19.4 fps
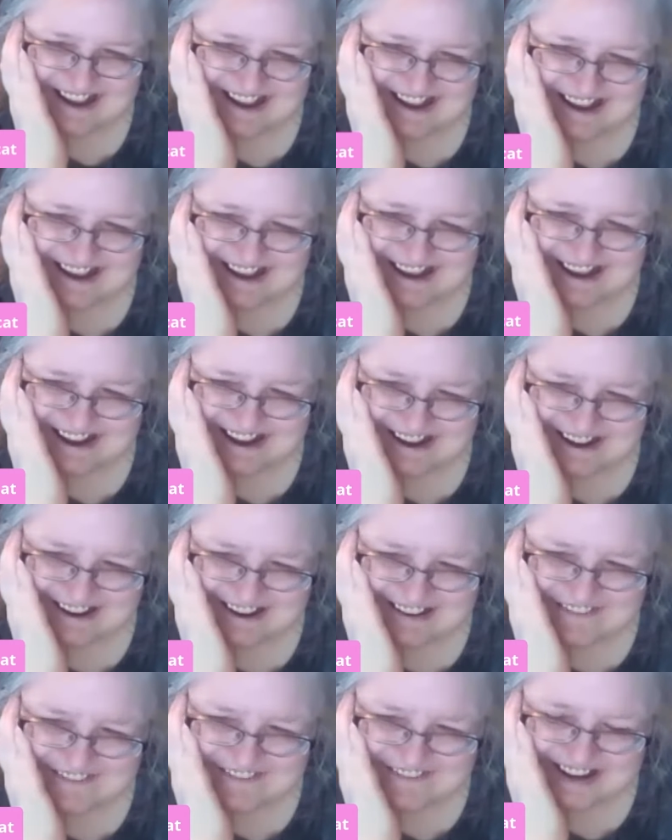
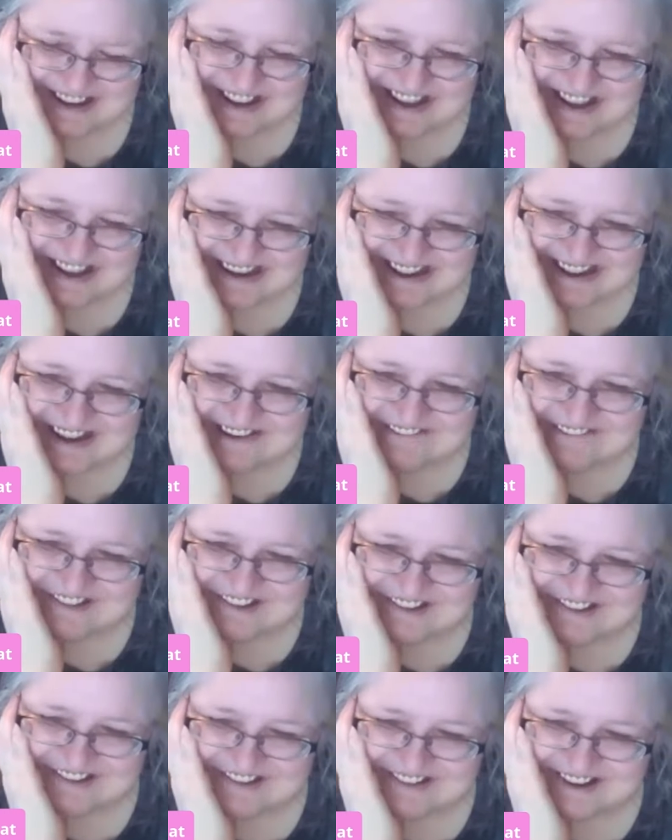Oh man, that
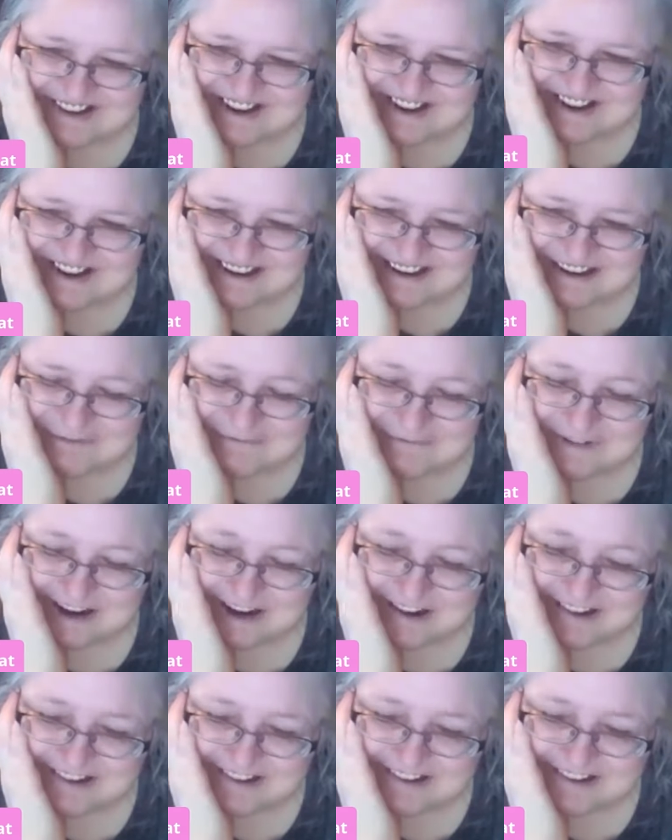was slightly
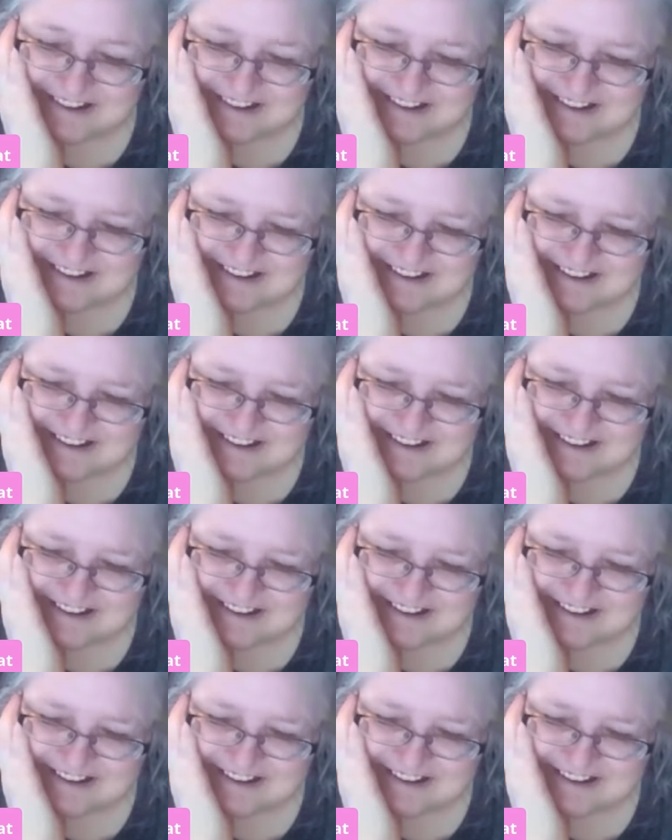embarrassing.